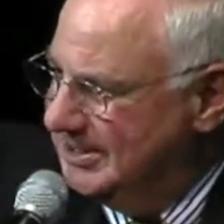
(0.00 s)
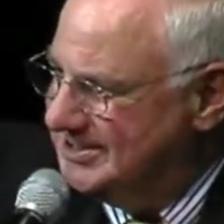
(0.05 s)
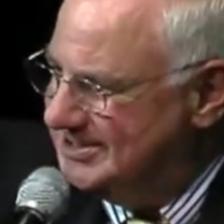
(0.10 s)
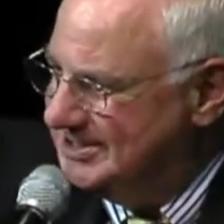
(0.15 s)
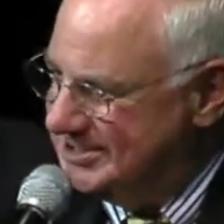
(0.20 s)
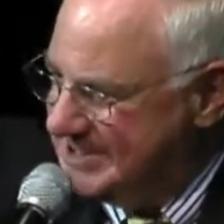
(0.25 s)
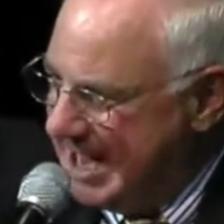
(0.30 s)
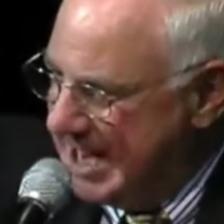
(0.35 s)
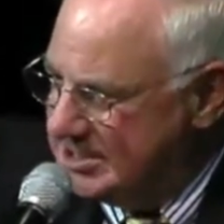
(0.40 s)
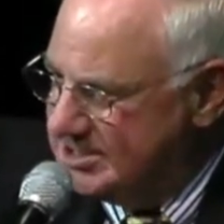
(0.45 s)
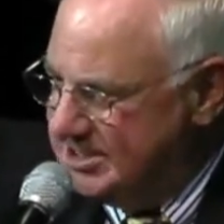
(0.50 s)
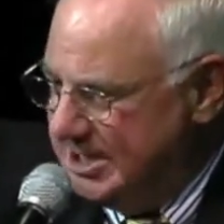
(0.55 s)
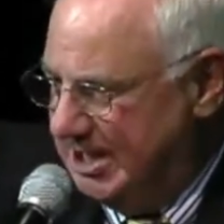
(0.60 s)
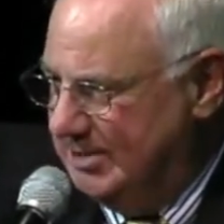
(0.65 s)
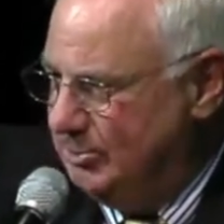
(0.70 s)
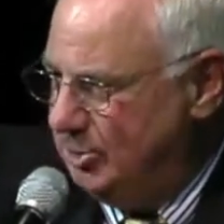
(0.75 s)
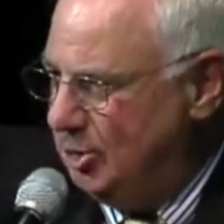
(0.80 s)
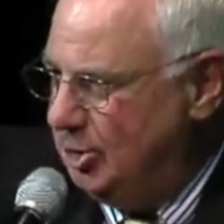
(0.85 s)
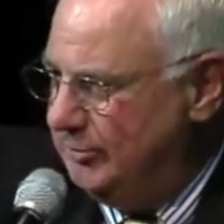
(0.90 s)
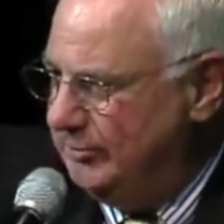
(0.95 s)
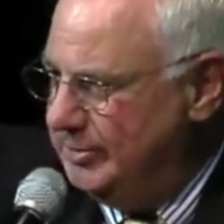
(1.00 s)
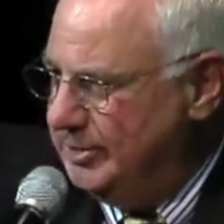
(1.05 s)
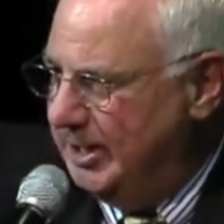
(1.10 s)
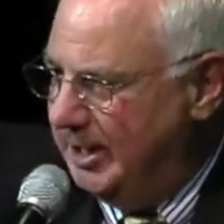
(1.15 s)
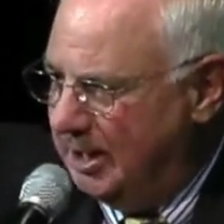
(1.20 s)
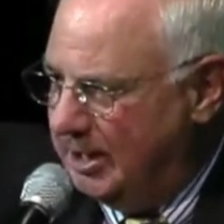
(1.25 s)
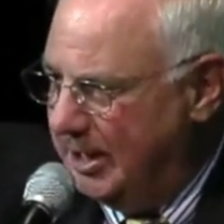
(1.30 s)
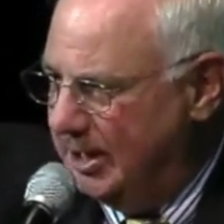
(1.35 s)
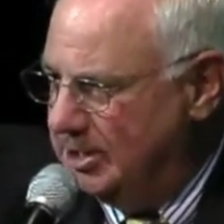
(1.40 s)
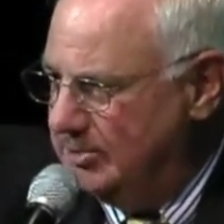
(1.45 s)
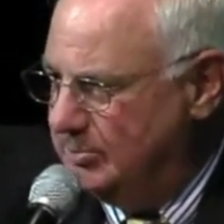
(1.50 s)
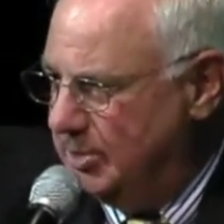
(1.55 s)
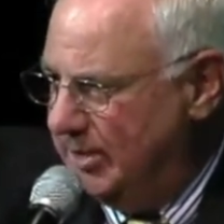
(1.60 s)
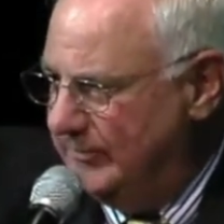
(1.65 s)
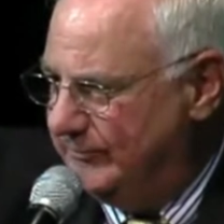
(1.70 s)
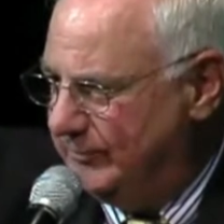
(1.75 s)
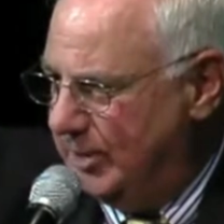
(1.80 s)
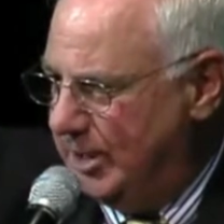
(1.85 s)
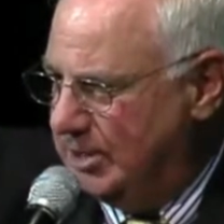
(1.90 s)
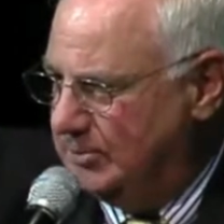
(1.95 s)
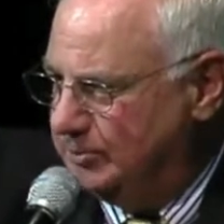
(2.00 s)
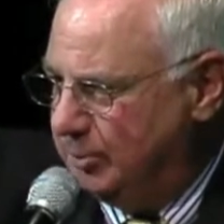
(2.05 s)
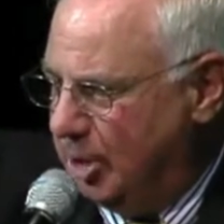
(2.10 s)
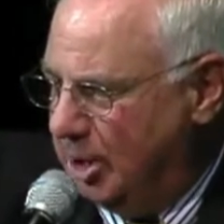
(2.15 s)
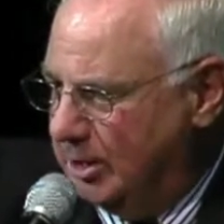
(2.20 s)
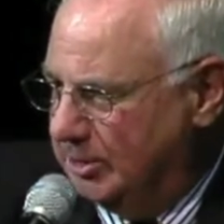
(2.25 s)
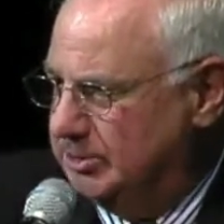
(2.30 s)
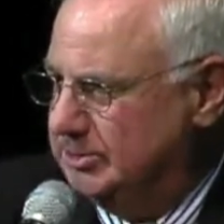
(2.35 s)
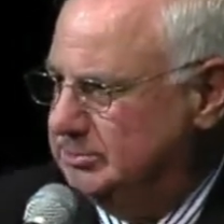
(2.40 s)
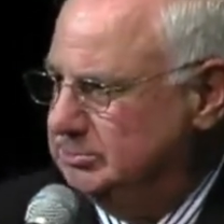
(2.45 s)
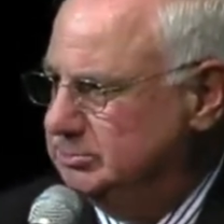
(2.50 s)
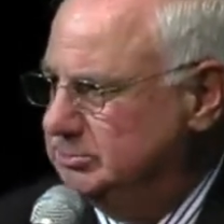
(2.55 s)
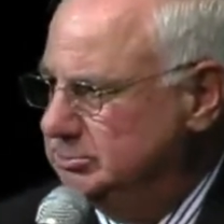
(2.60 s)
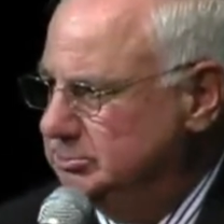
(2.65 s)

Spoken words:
It's at that table over there headed by Frank Brunk.